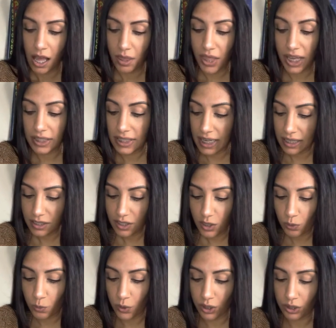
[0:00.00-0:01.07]
that danced
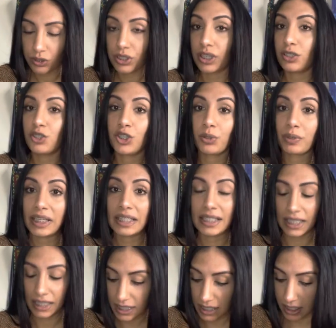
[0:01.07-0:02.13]
the world into
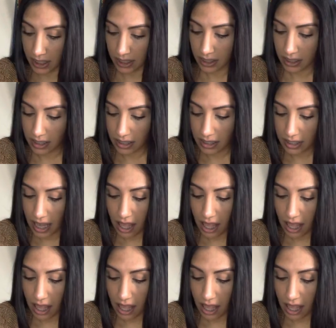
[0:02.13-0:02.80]
existence